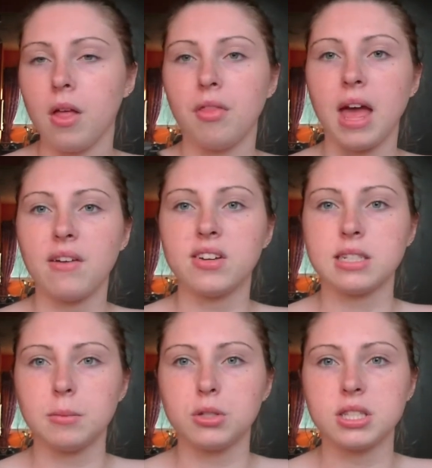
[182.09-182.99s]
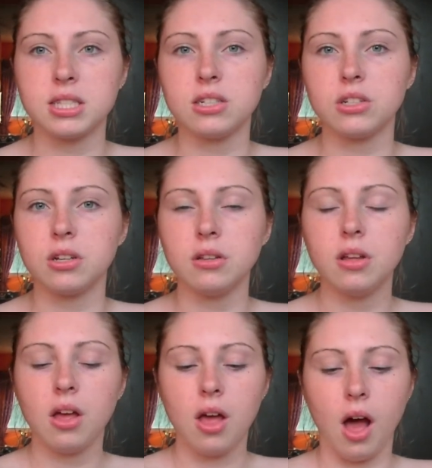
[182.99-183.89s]
They have a double seal.
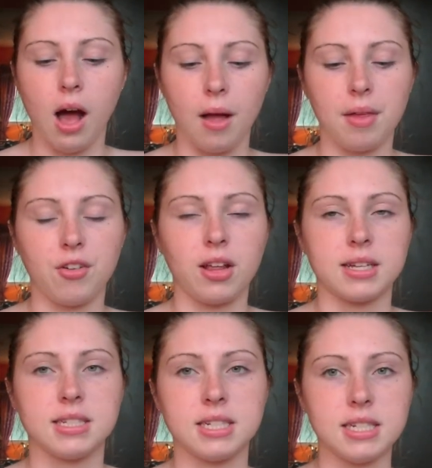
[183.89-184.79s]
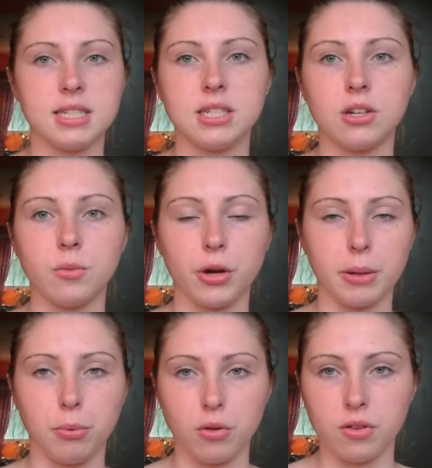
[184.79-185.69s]
They've got like a sticky seal where you
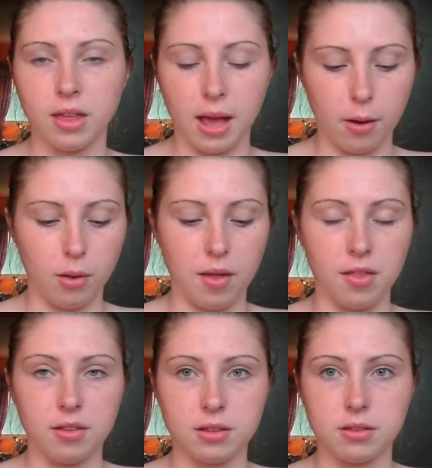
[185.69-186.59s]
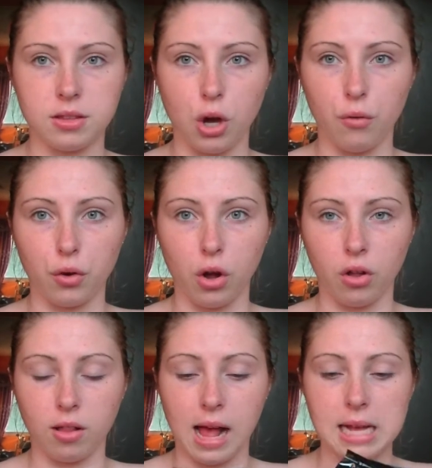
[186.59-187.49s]
can pull the thing out and then the overall
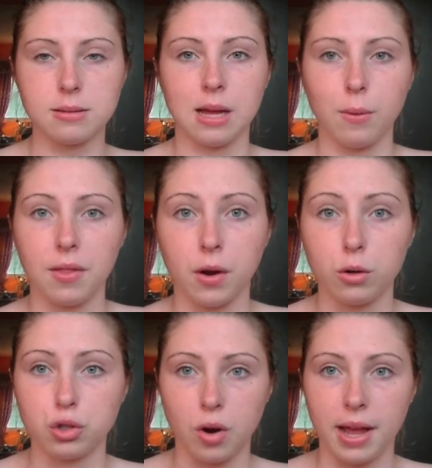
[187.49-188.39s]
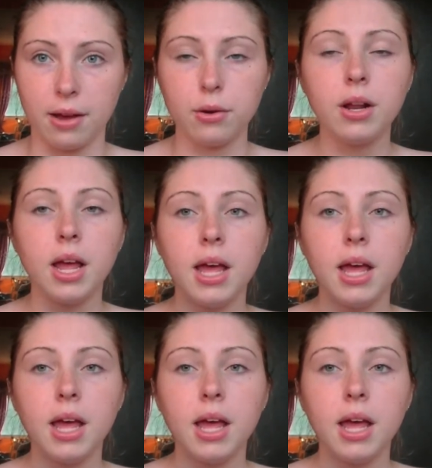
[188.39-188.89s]
clasp, that way they don't dry out.